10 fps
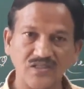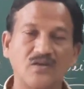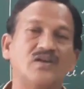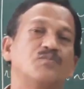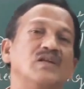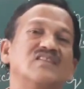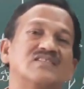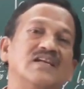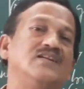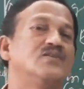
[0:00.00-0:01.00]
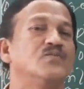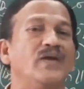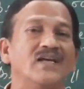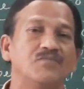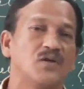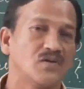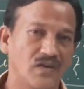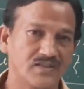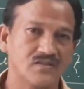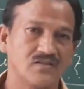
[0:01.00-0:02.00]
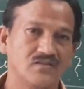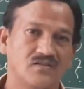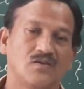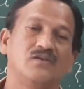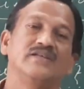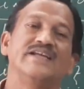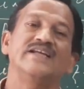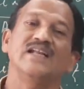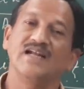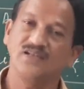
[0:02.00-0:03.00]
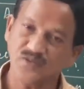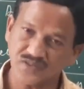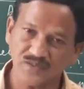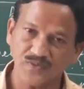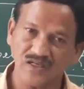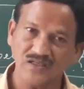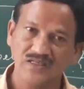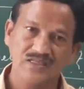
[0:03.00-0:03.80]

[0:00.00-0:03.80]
or bill sent to bank for collection, or he can endorse the bill.